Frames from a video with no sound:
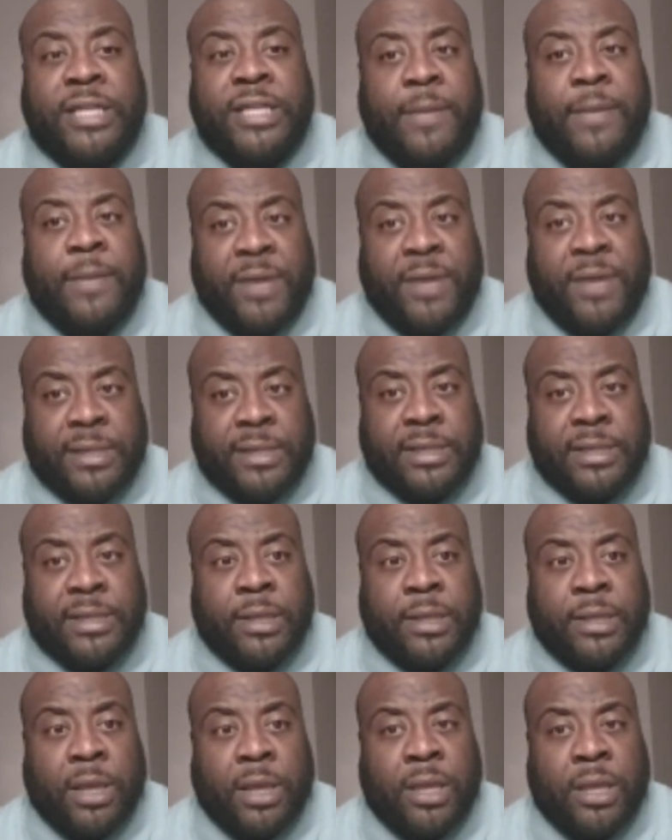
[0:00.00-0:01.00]
key pieces
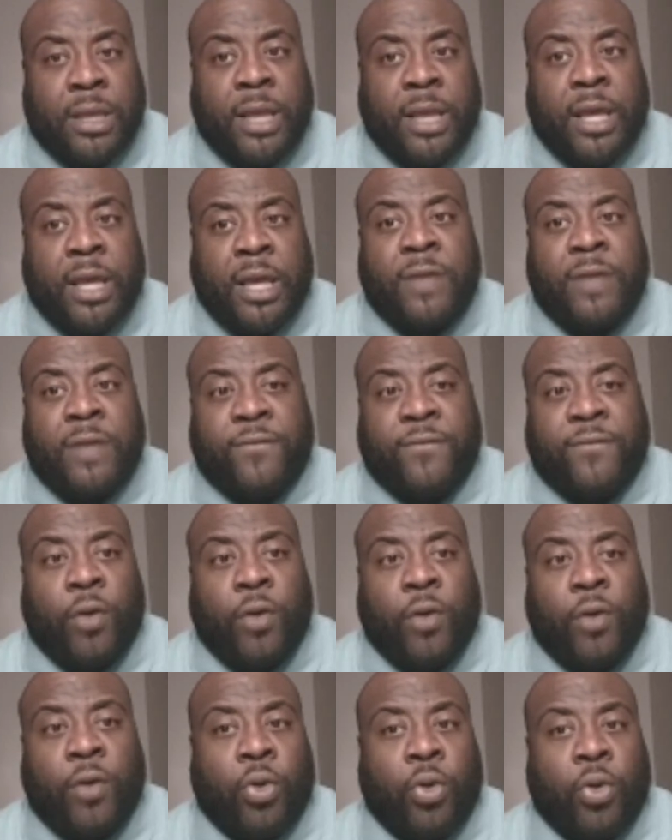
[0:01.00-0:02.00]
in the
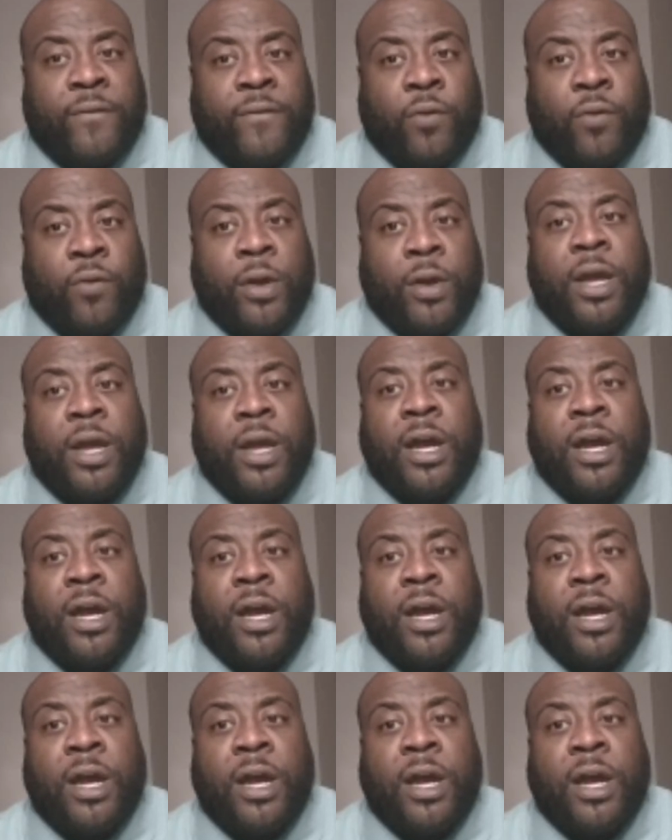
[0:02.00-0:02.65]
formula going forward.